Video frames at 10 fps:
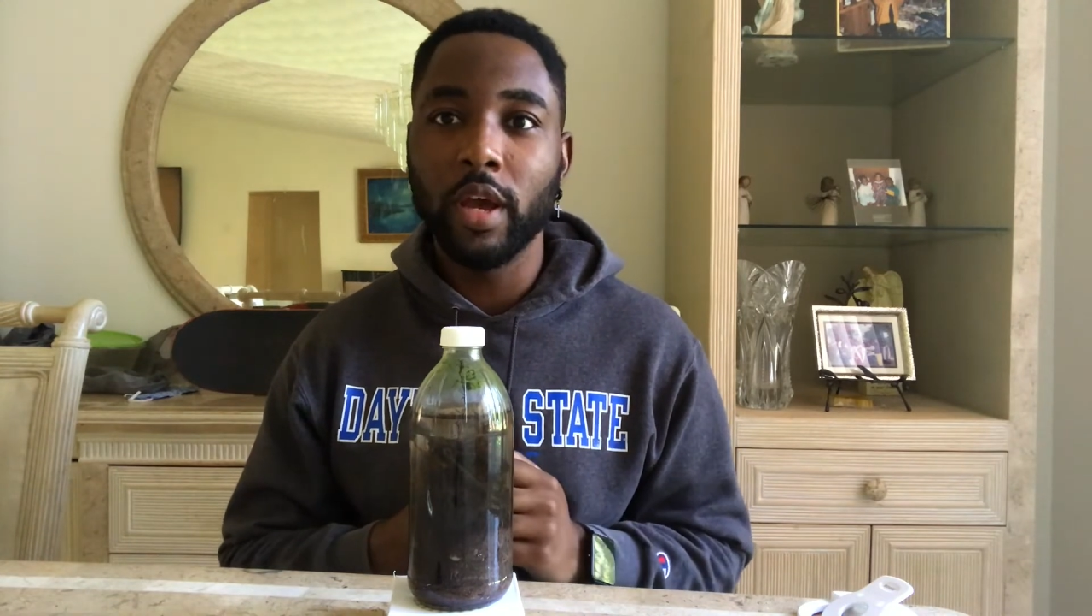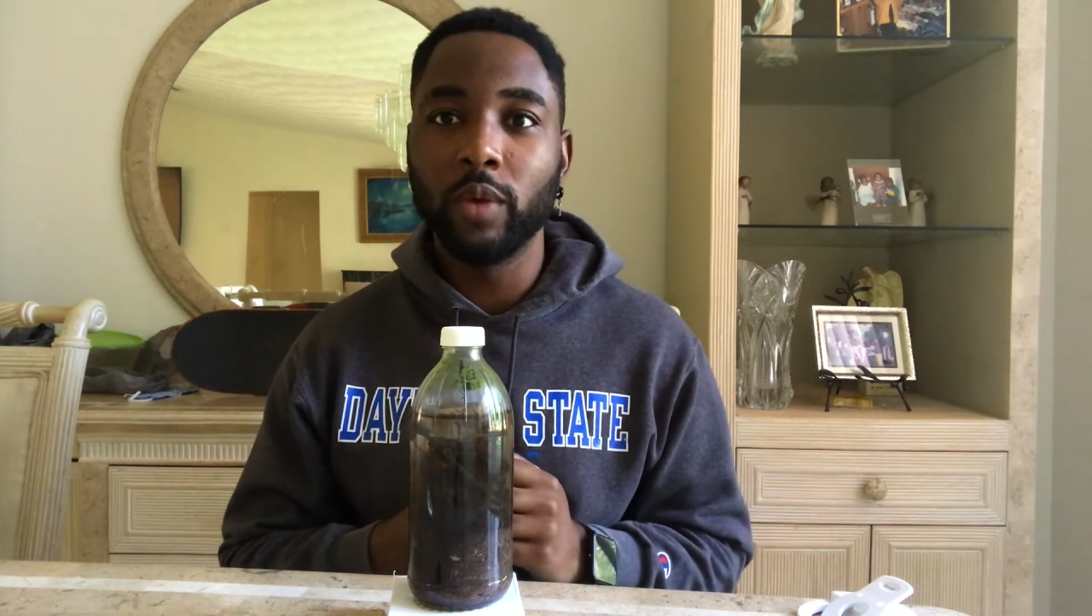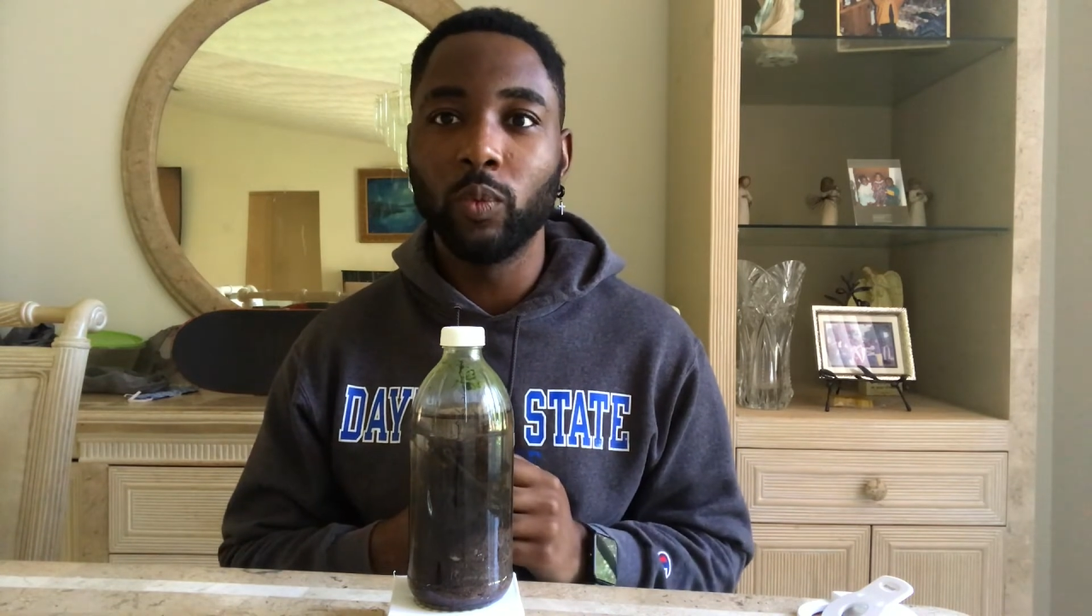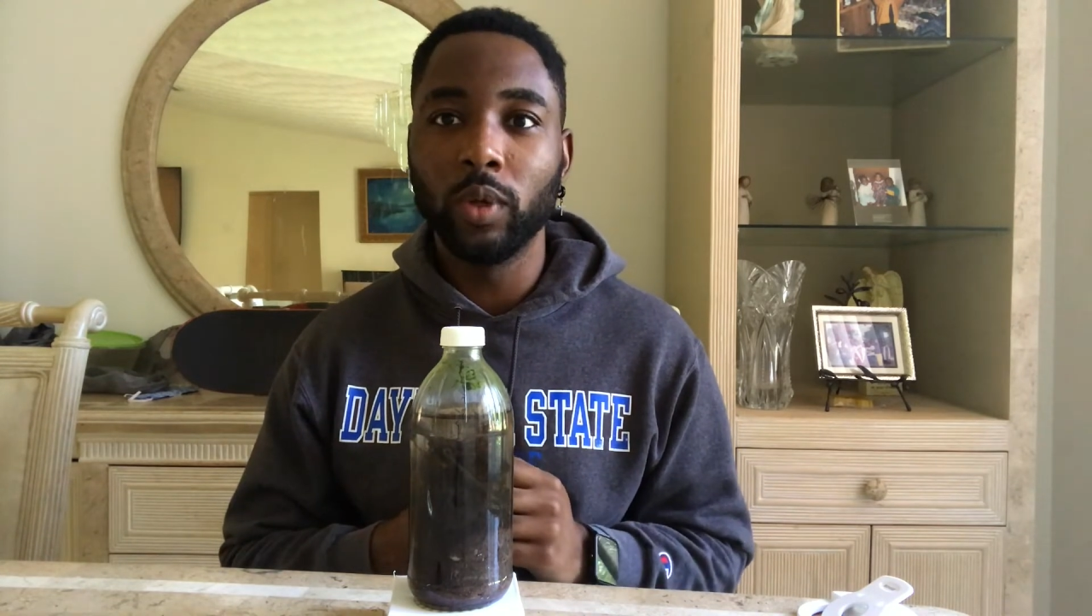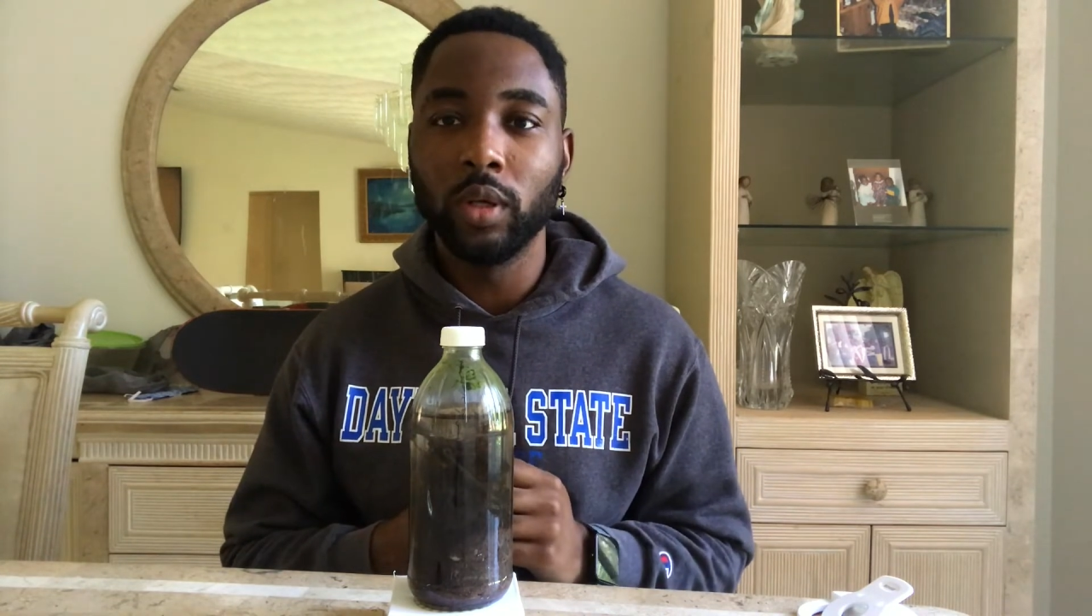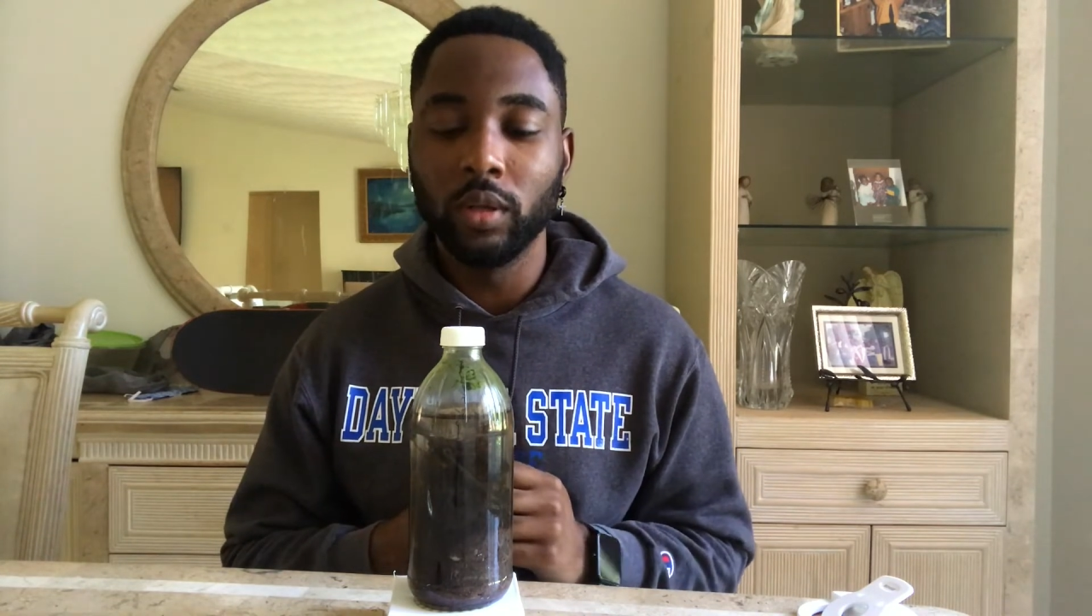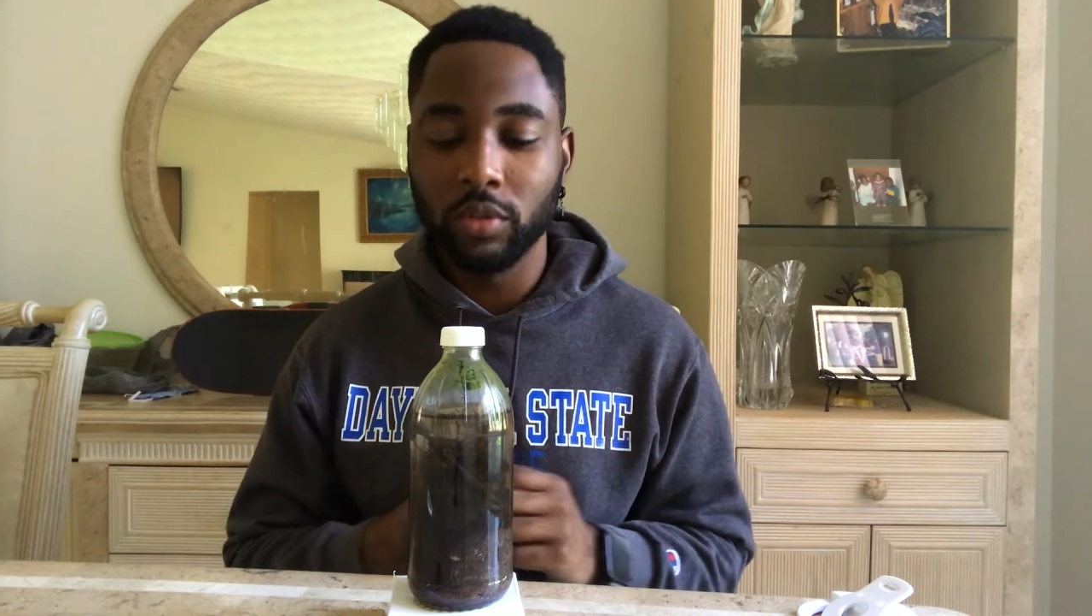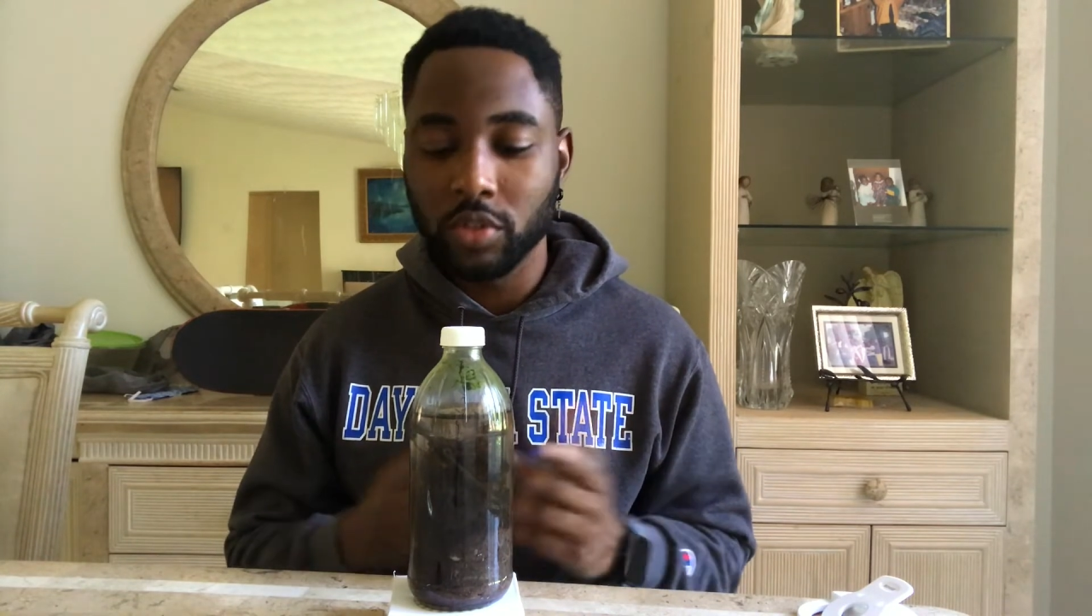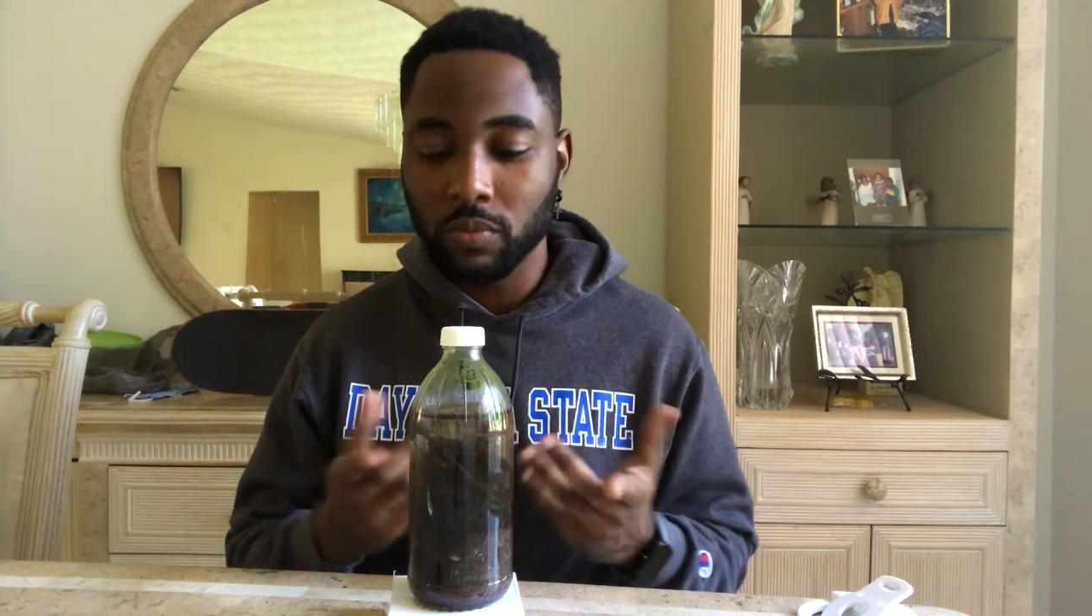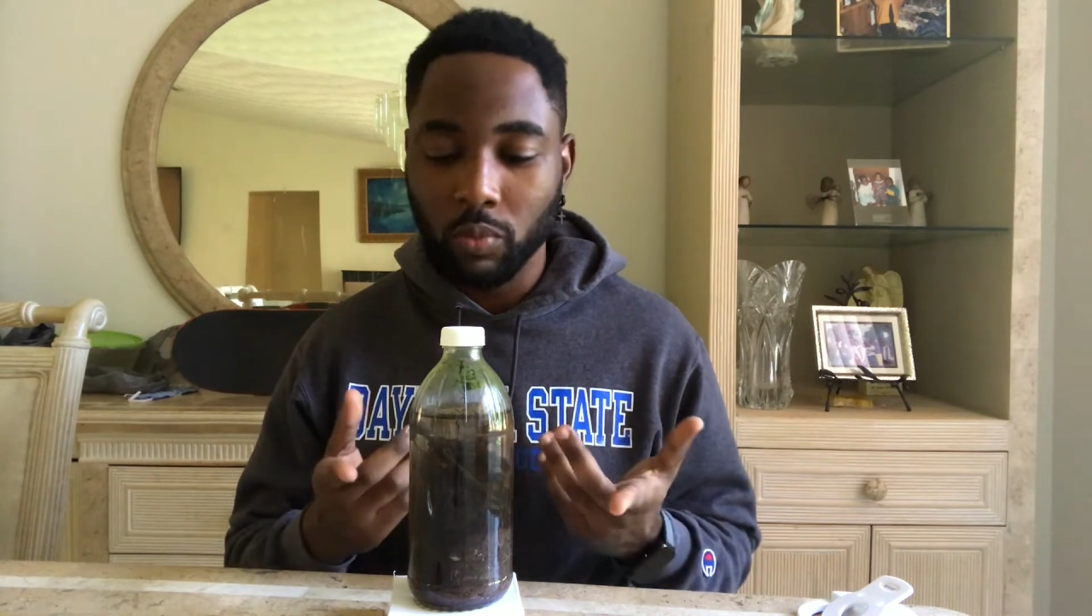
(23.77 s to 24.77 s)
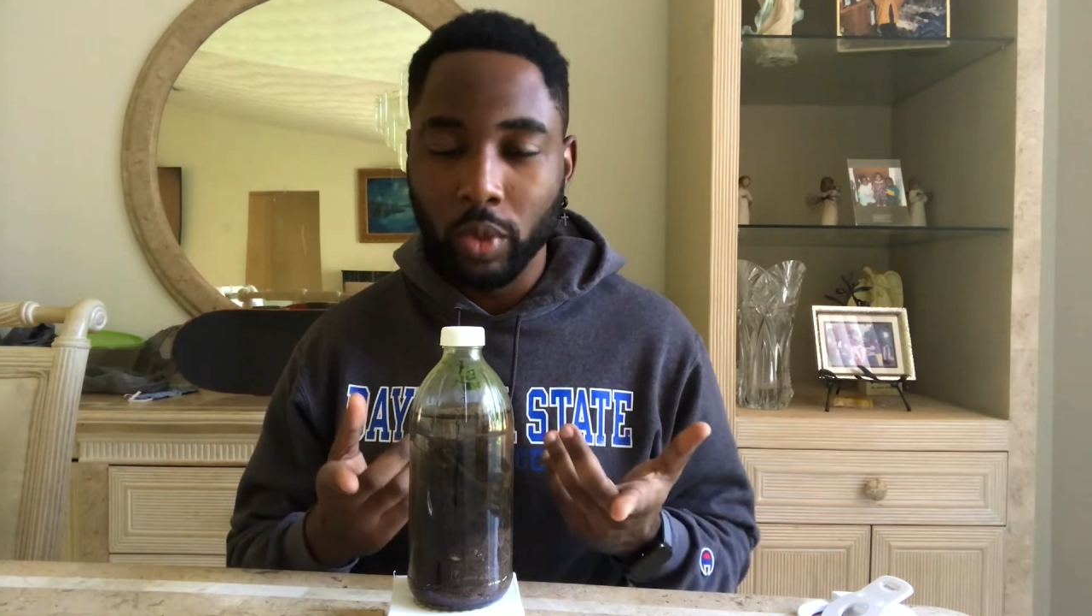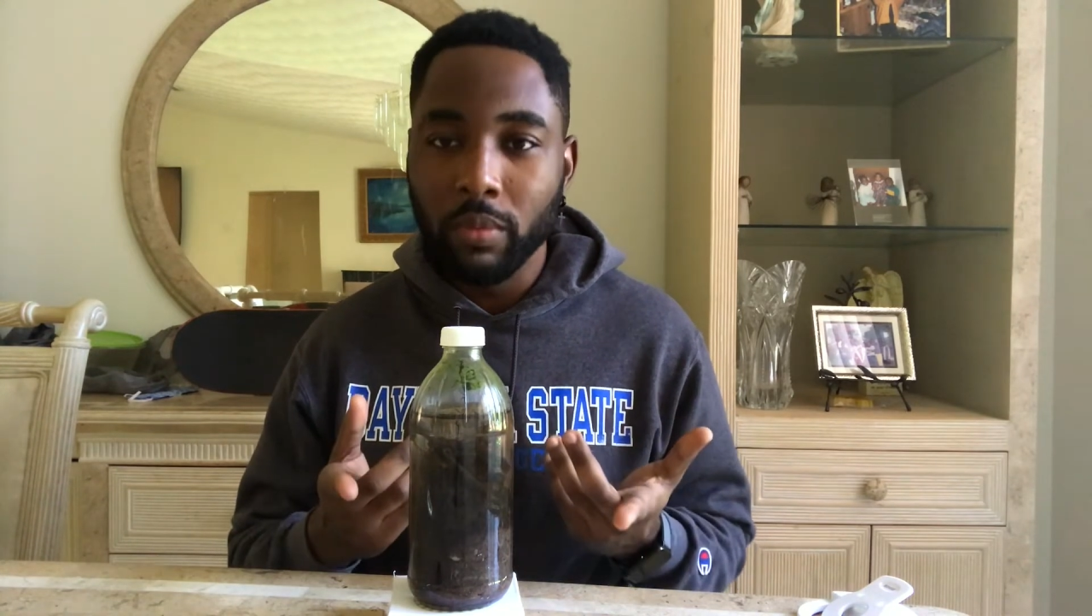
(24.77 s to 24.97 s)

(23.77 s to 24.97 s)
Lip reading: and we